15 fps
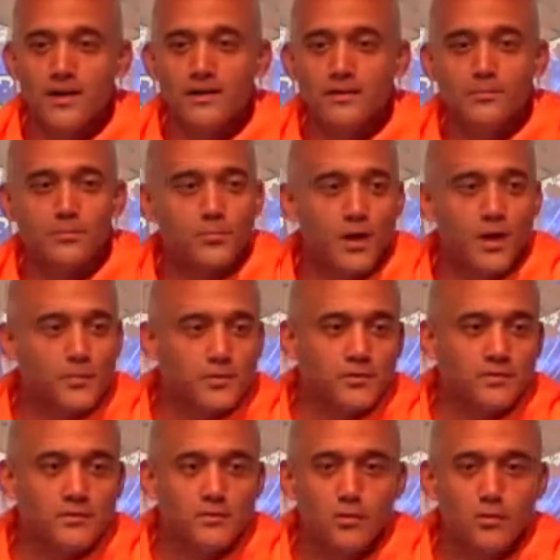a
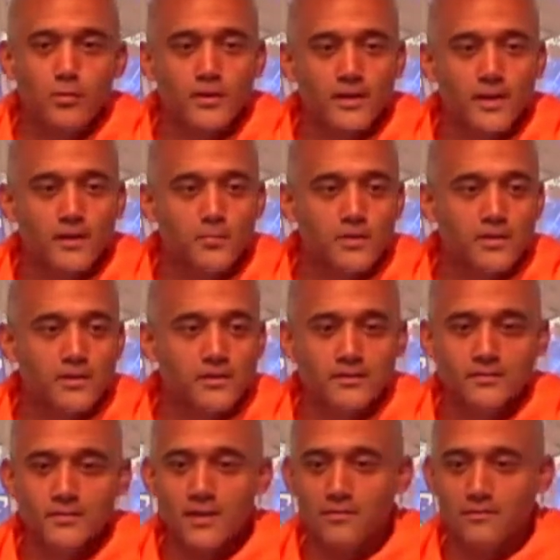proper corporate company unless
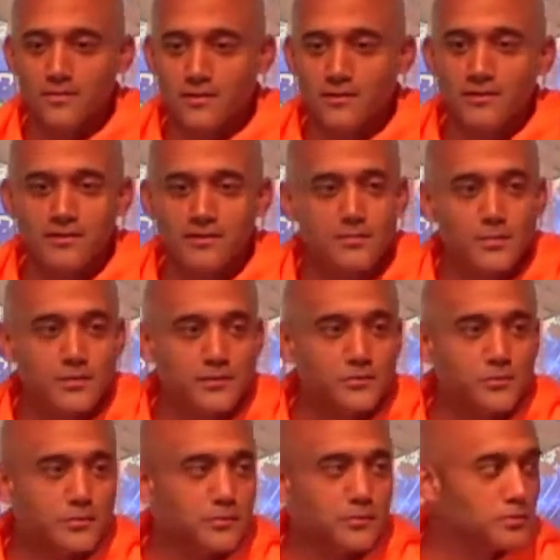you have a
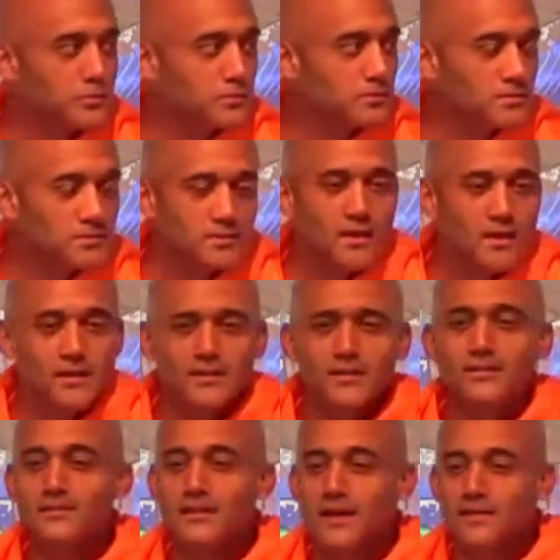spiritual guru.
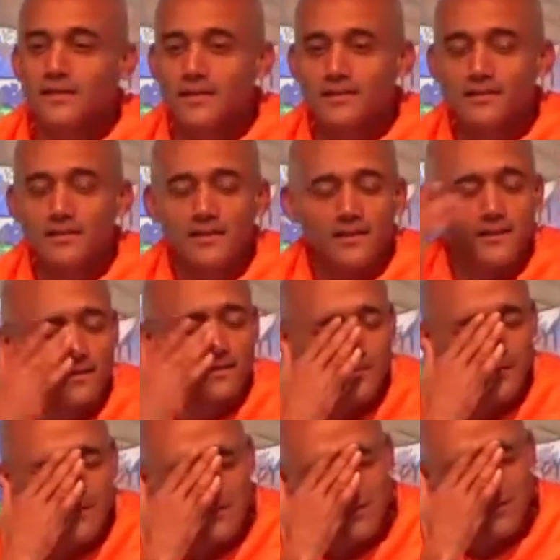There's they, they what's the